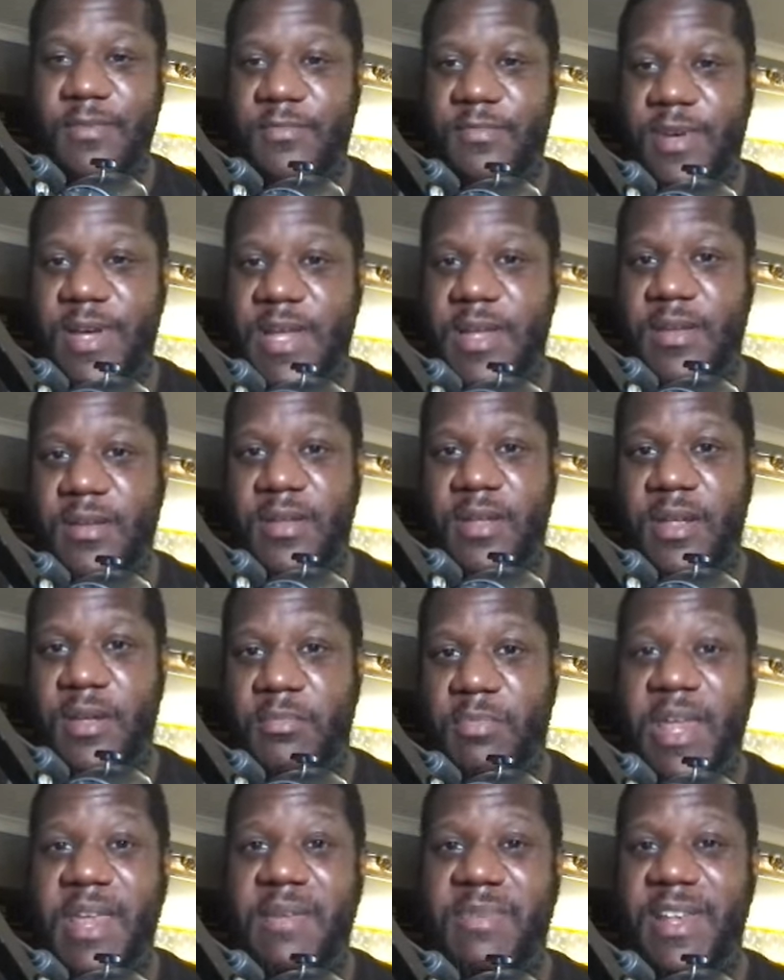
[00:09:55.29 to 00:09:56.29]
right?
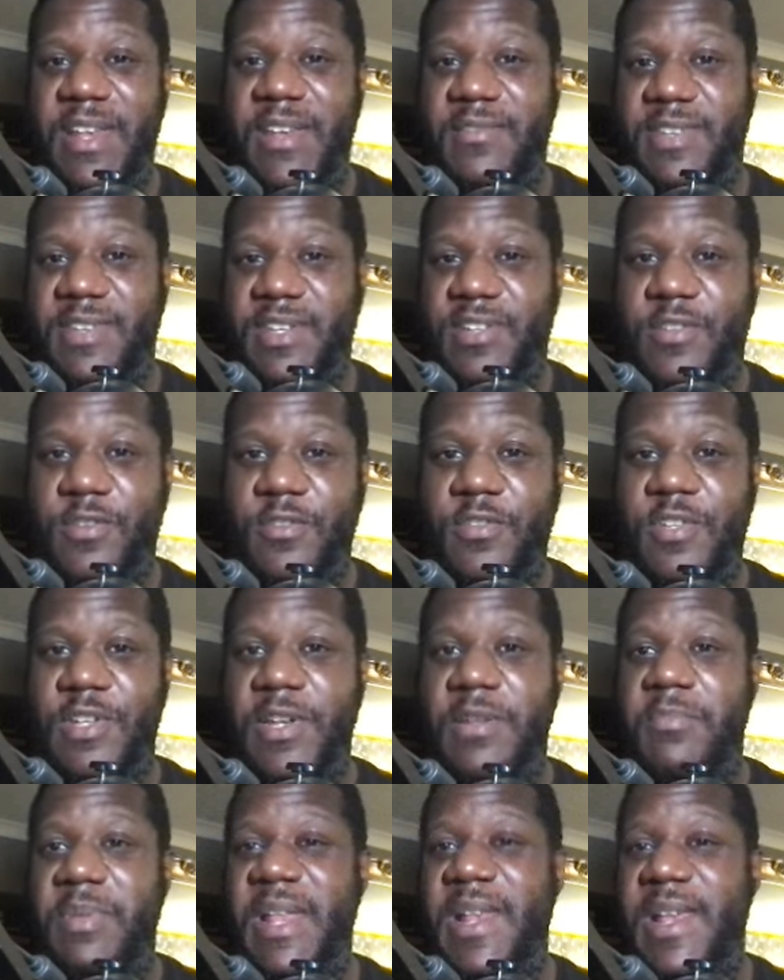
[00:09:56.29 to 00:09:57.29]
But he believes it's going to
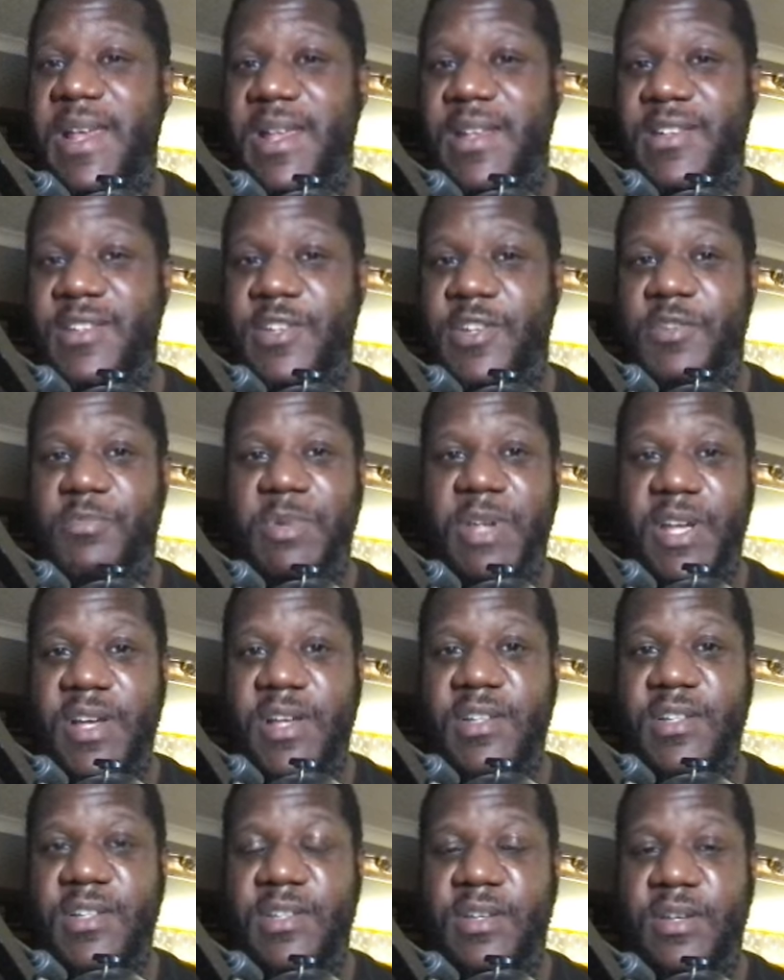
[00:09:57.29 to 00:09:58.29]
the billions just
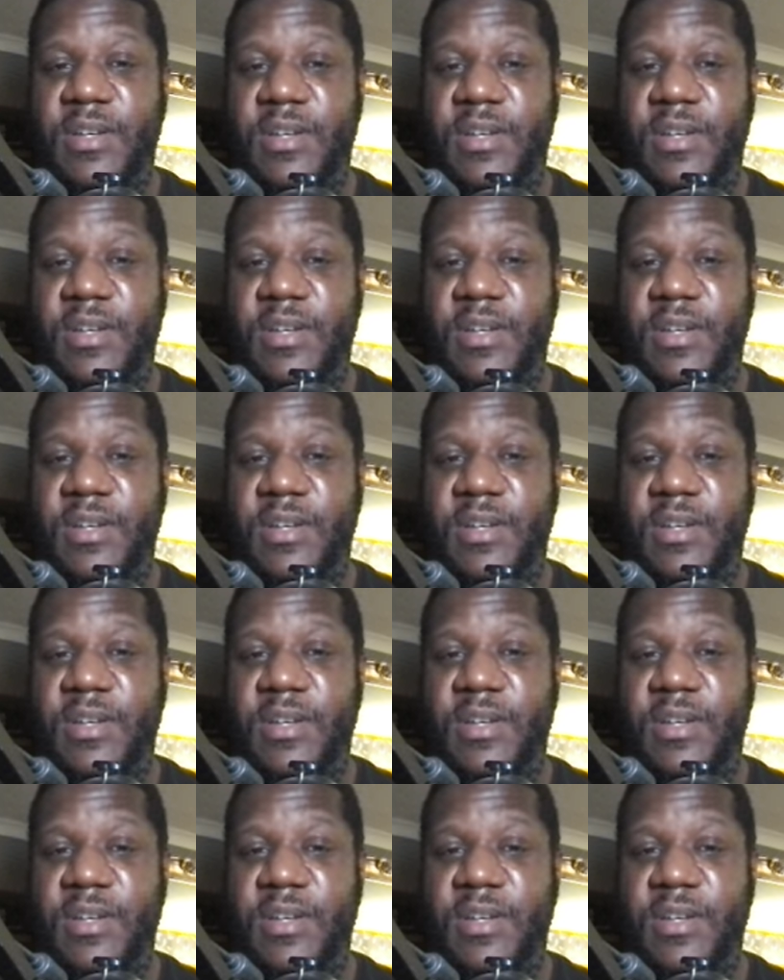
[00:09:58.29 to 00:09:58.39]
because